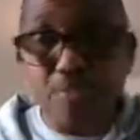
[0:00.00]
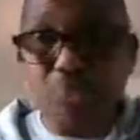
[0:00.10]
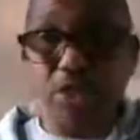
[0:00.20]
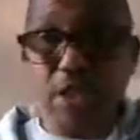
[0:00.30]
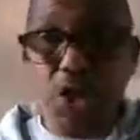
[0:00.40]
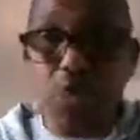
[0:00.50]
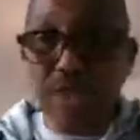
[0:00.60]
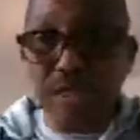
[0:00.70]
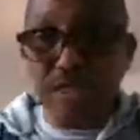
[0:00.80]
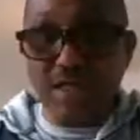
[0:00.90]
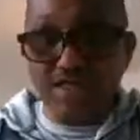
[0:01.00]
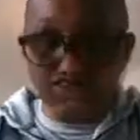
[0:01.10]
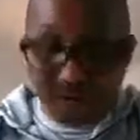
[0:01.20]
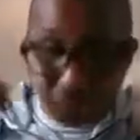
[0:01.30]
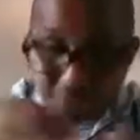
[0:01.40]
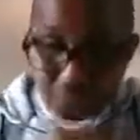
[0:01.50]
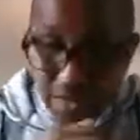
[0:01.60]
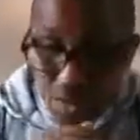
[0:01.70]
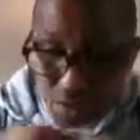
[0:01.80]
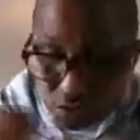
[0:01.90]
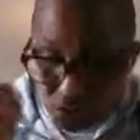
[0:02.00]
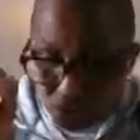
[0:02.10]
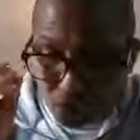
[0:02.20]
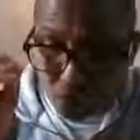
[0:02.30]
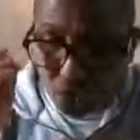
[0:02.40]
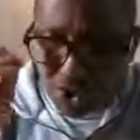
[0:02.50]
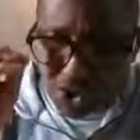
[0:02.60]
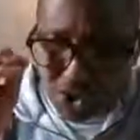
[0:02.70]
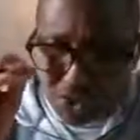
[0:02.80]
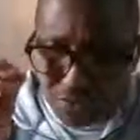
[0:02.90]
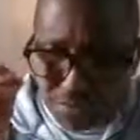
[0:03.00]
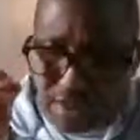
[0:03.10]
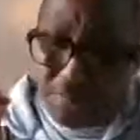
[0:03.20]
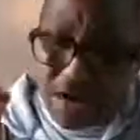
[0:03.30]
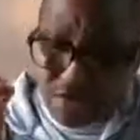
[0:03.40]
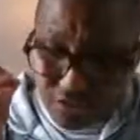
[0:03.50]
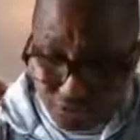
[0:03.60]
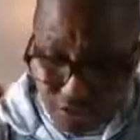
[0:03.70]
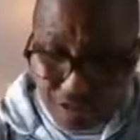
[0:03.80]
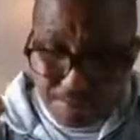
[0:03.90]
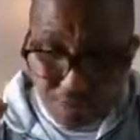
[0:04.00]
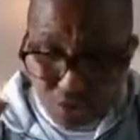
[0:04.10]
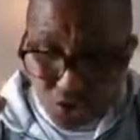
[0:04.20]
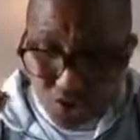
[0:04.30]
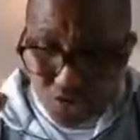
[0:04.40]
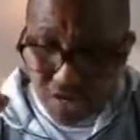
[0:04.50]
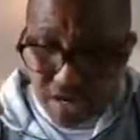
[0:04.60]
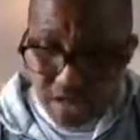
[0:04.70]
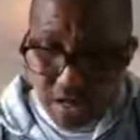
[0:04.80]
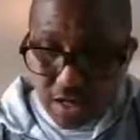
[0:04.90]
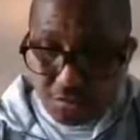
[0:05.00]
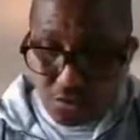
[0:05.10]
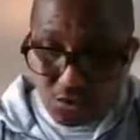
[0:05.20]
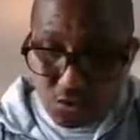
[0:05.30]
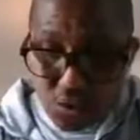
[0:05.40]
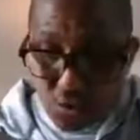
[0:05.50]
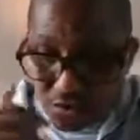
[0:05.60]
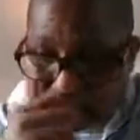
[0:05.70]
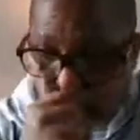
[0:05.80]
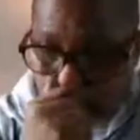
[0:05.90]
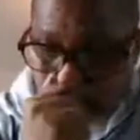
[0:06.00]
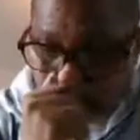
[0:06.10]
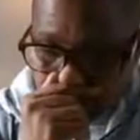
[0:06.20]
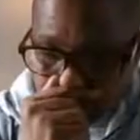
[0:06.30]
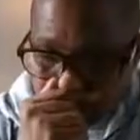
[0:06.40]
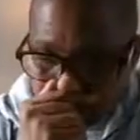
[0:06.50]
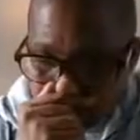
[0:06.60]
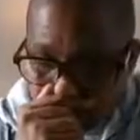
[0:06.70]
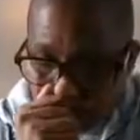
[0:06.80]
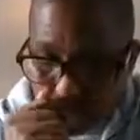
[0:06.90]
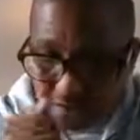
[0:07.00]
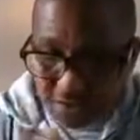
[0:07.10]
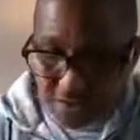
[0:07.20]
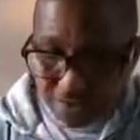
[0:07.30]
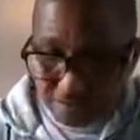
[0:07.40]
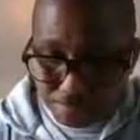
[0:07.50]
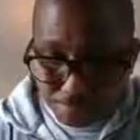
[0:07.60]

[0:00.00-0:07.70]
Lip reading: but they upgraded themselves. I want to just talk a little bit about this for Gambians to understand because we will see the background of this.